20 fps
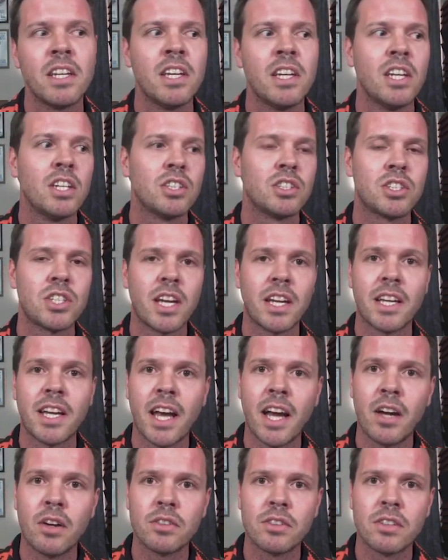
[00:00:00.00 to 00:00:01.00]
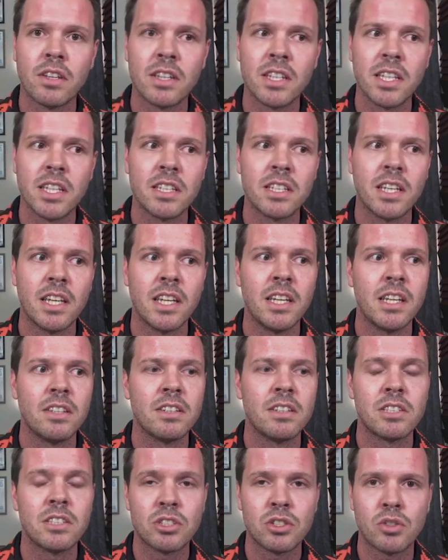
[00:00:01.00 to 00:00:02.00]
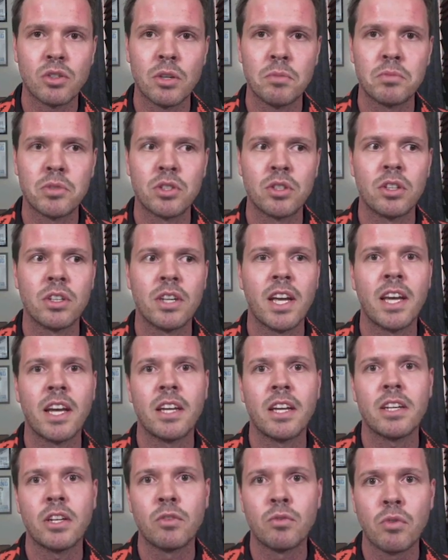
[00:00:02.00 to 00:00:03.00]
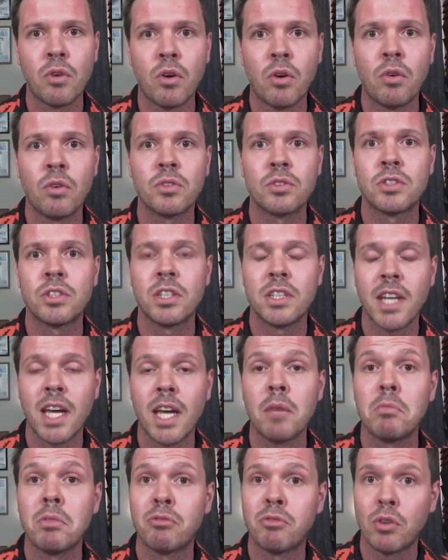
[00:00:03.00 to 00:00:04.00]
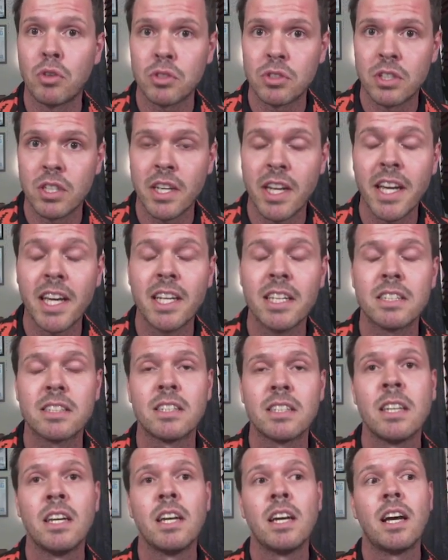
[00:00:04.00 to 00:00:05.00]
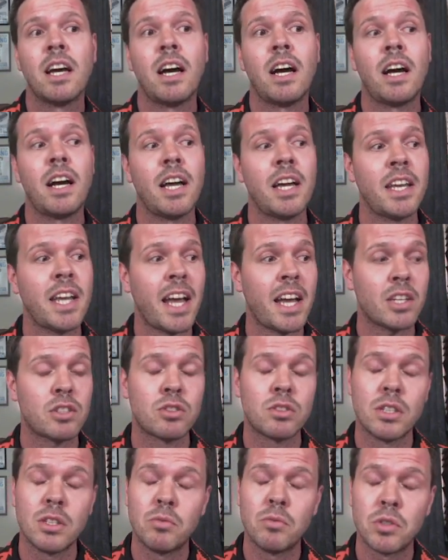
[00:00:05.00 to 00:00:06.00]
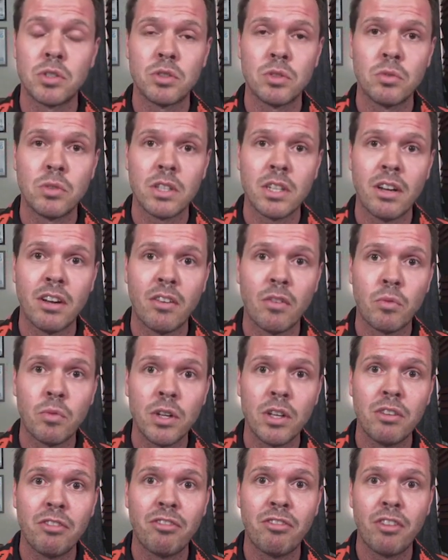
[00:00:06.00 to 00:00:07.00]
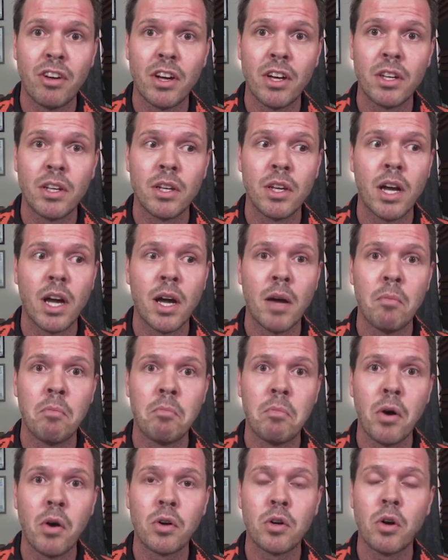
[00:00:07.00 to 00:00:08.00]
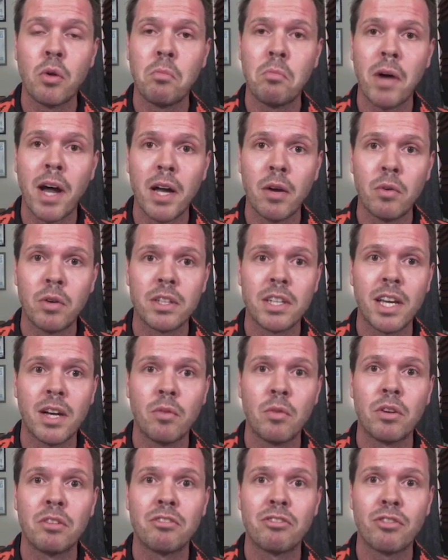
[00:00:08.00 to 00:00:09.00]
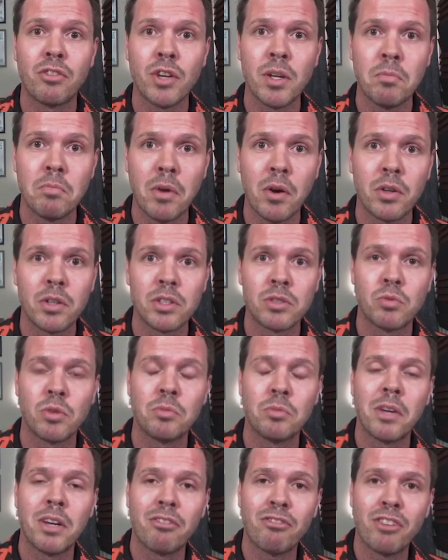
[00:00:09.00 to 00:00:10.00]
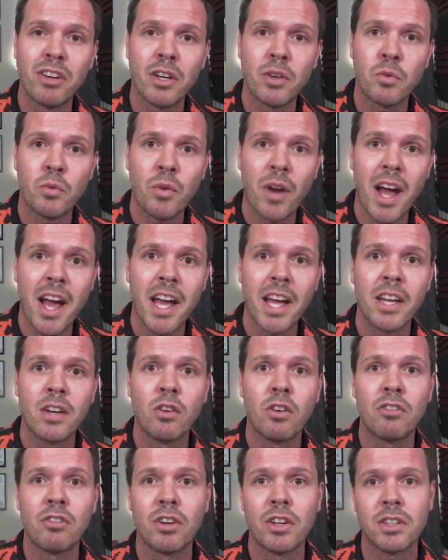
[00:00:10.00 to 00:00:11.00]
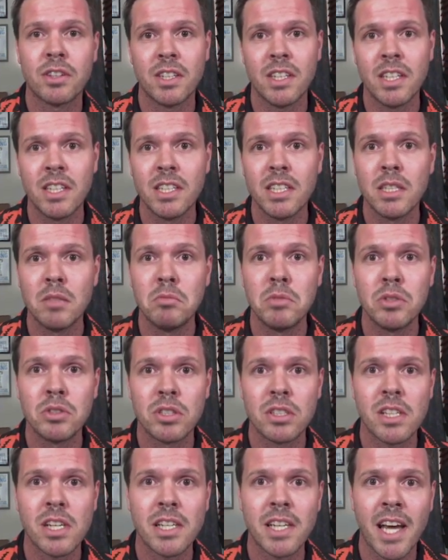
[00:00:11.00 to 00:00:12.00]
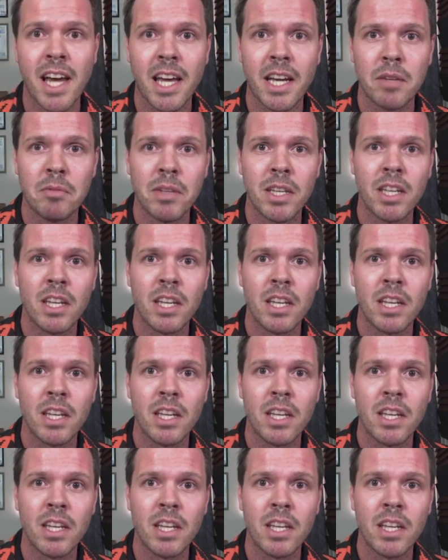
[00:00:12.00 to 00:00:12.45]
check out the link in the description and enroll today before tonight. And actually, we're doing a real fun BOGO buy one get one free bonus with my friend Ryan over at the Indie Music Academy.